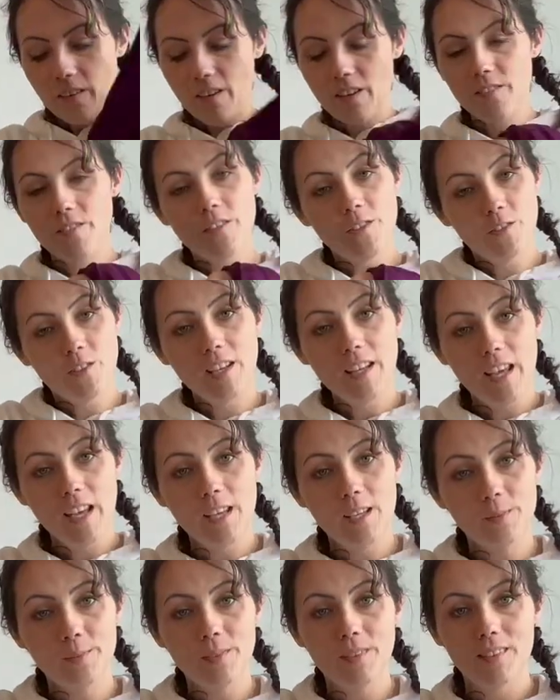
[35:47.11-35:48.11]
have 3
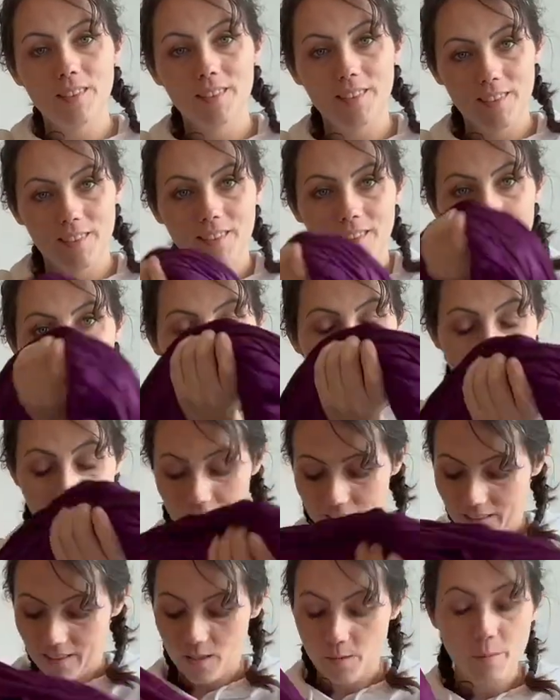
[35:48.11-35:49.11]
capes. That's
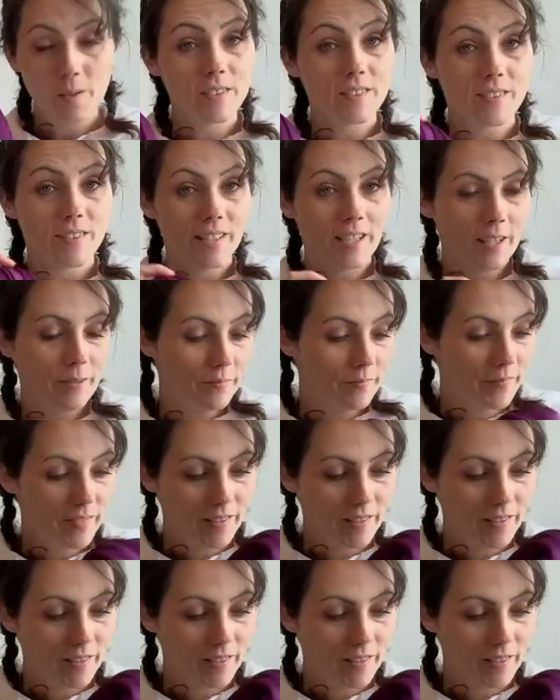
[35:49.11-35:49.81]
the kind of person I am.